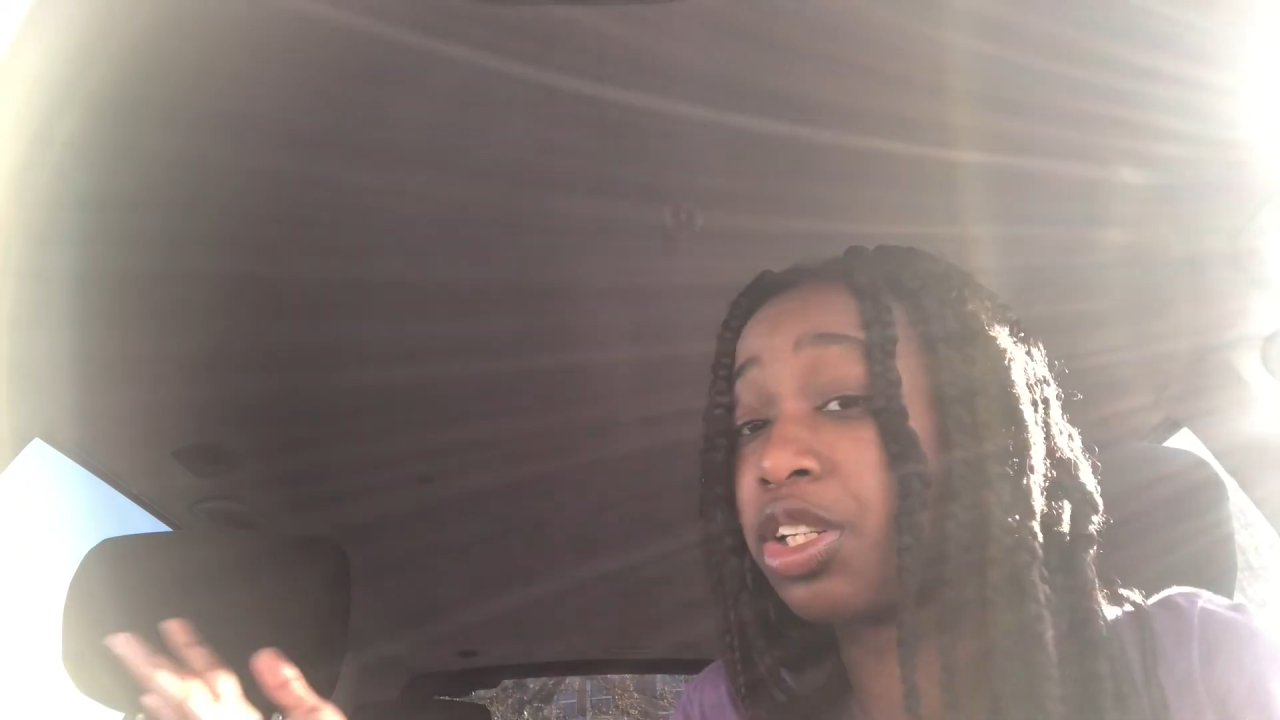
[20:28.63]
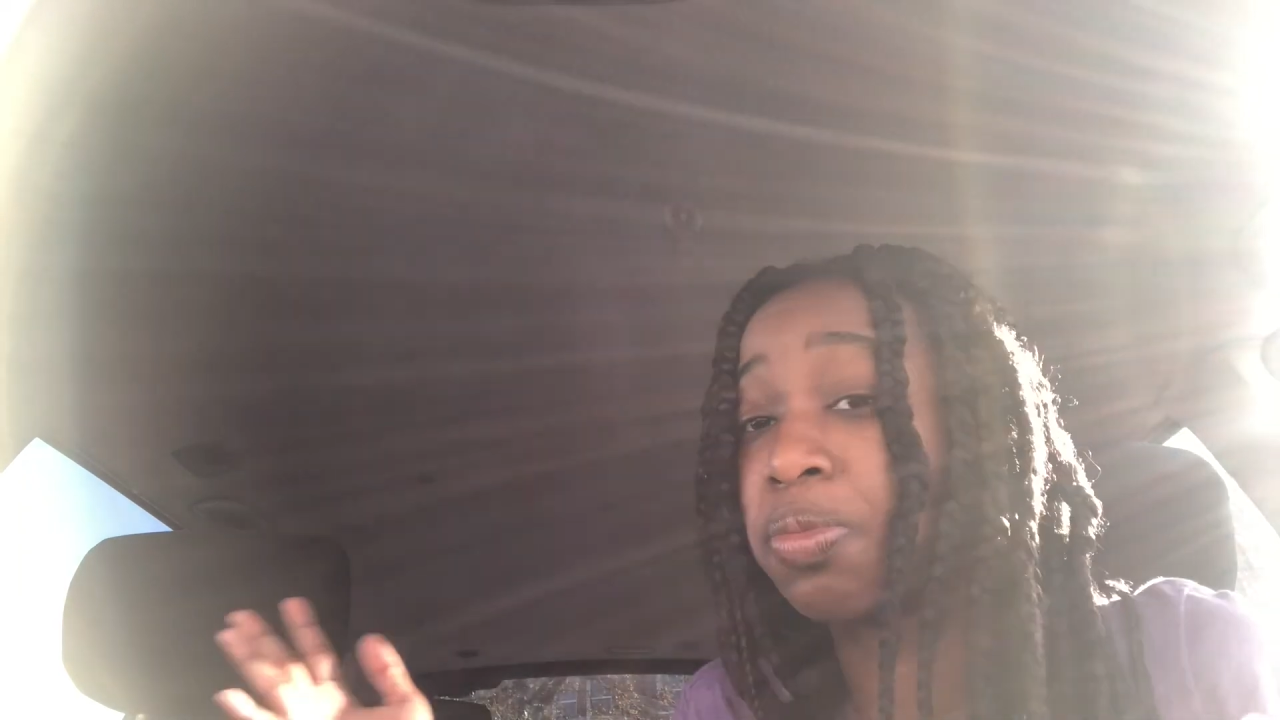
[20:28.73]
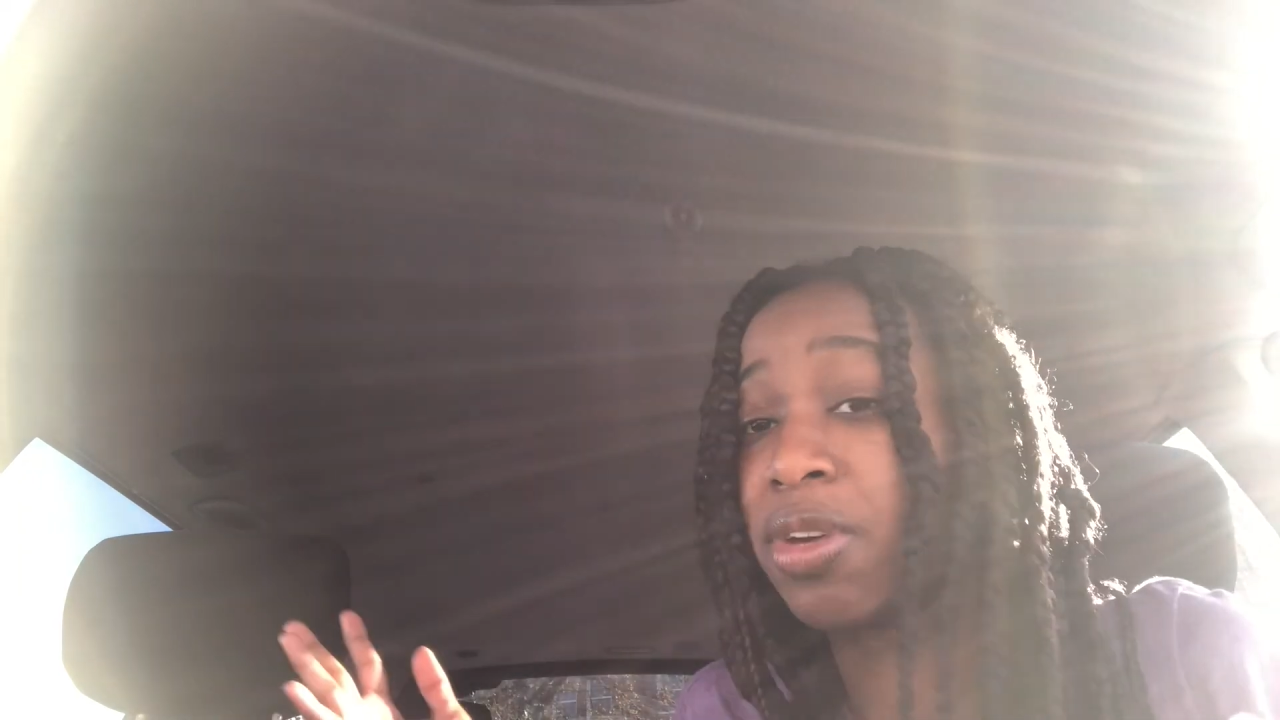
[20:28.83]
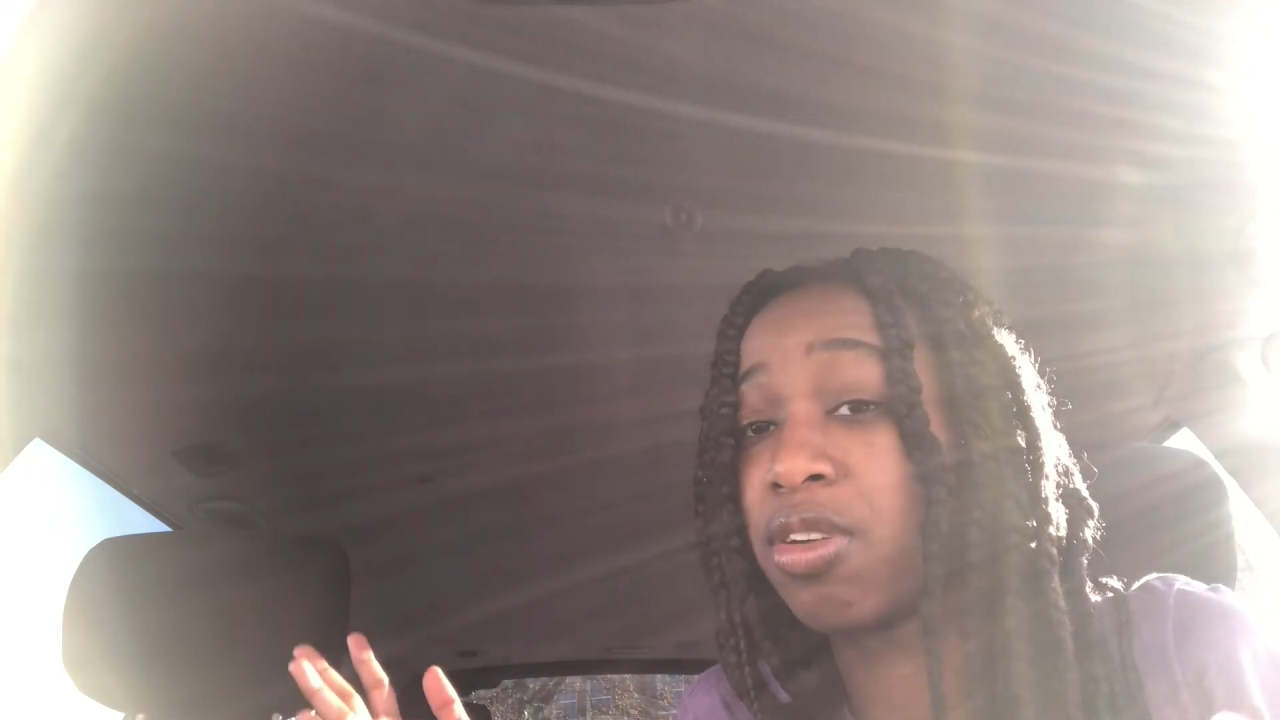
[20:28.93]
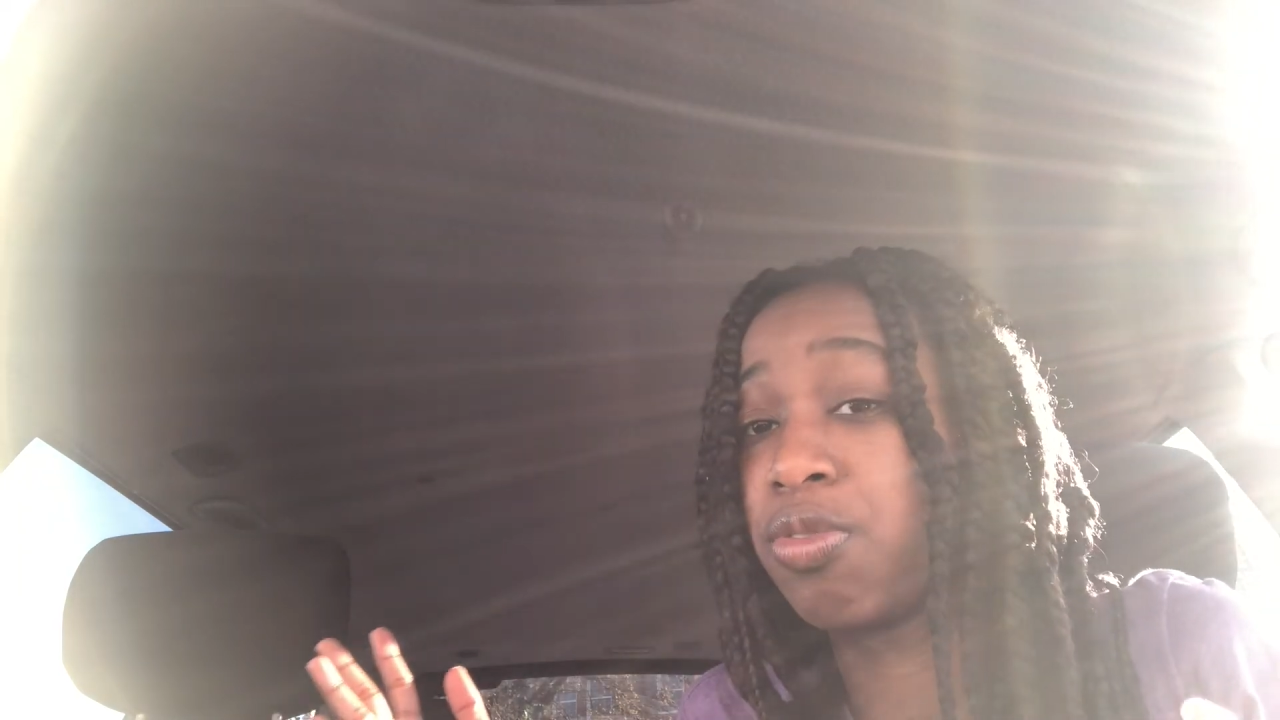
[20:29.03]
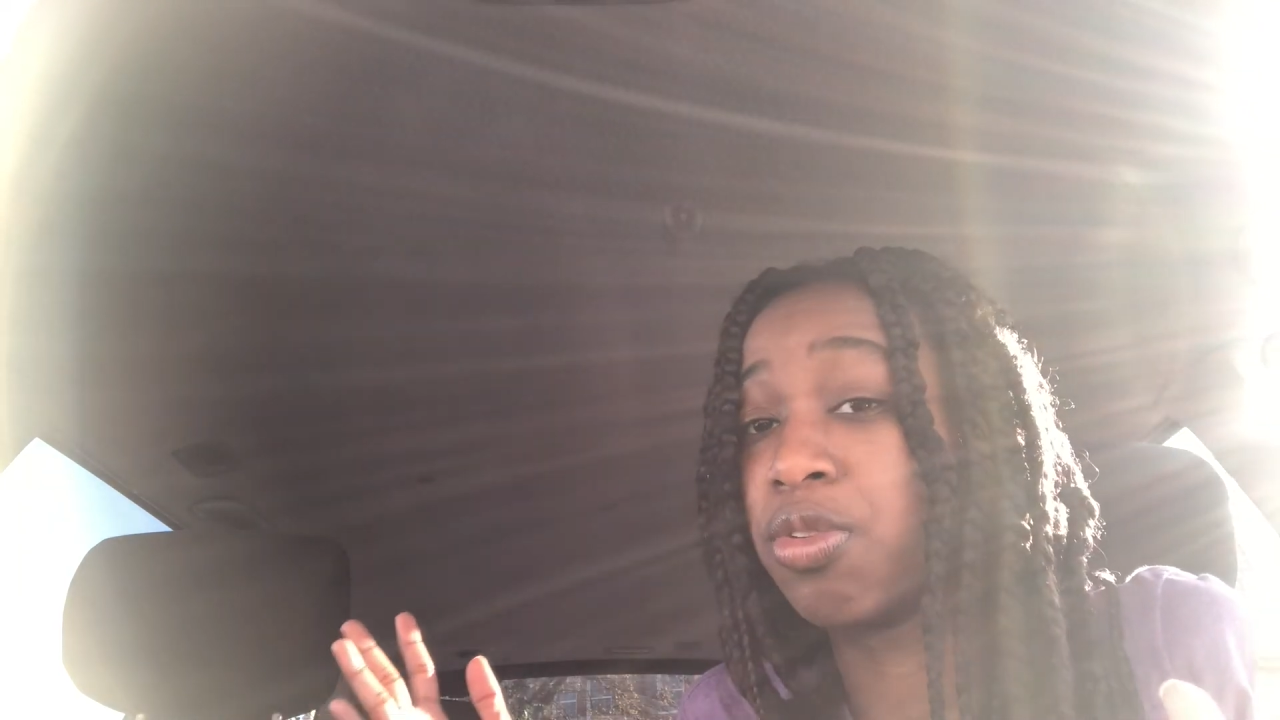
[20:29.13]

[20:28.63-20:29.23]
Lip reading: me if you